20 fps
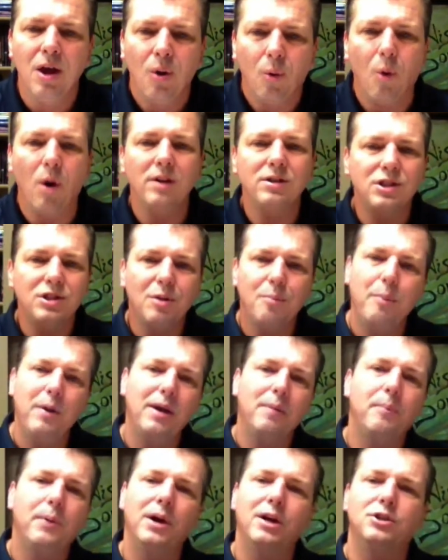What's the
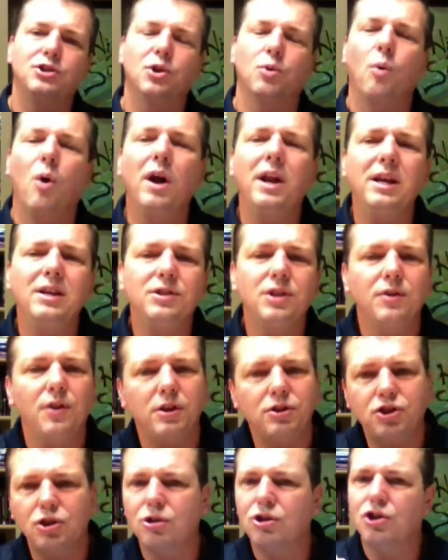big picture? What is it
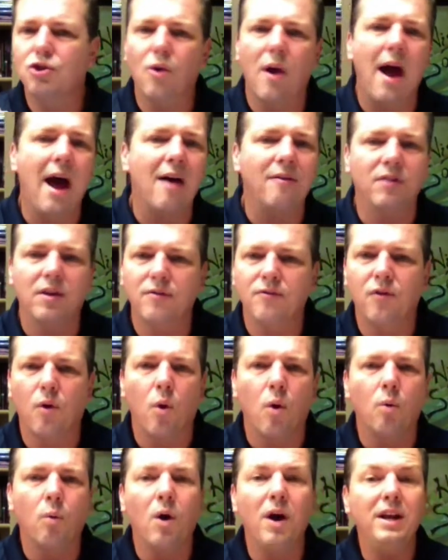that you're striving
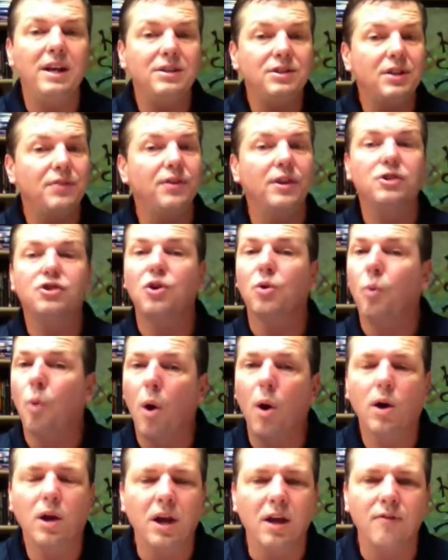for? What is it that you're
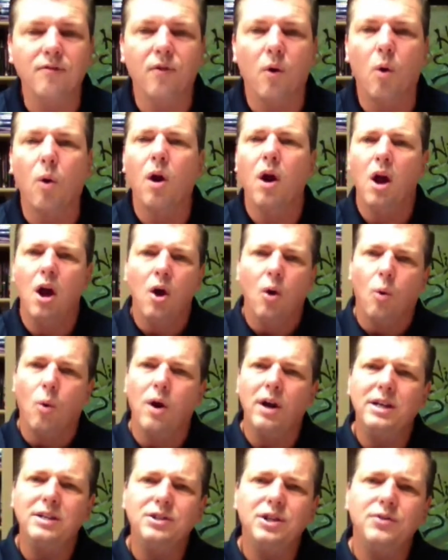working for?
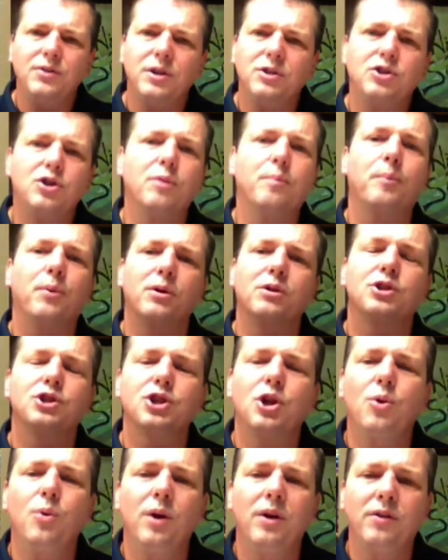What is it that you're
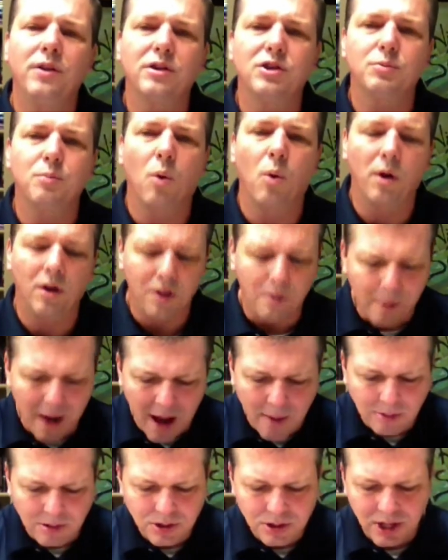pursuing this morning? The
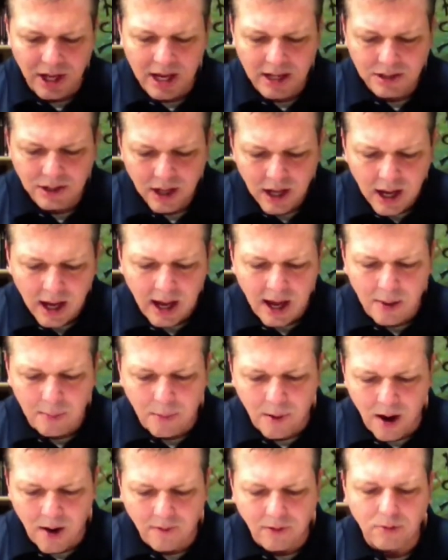Bible says in
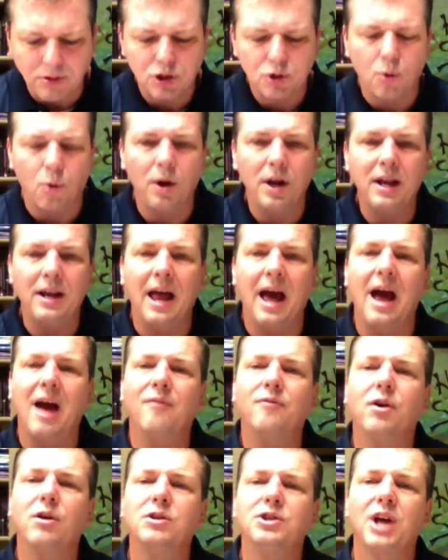Proverbs 29,
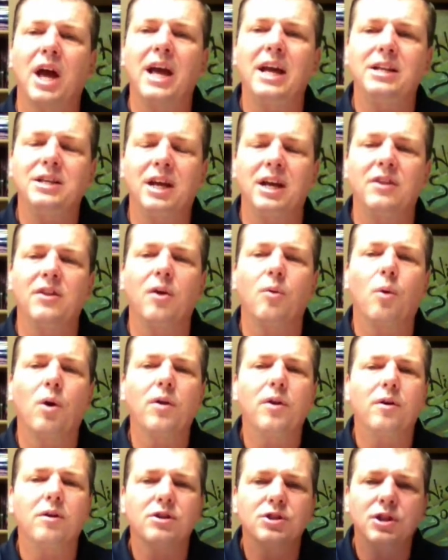verse 18, that where
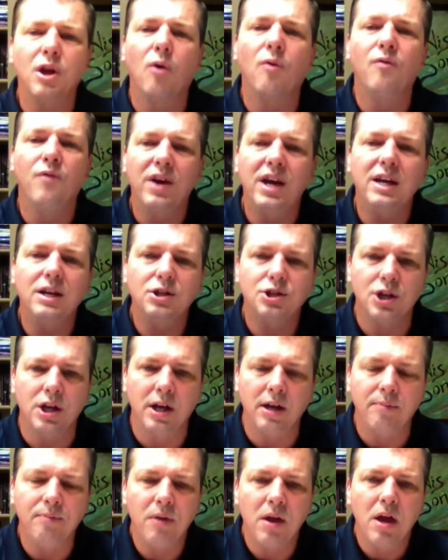there is no
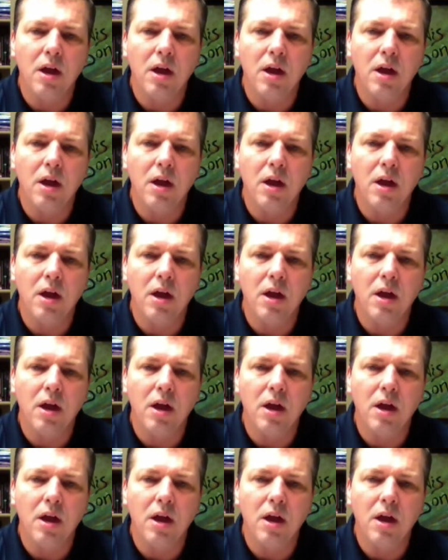vision,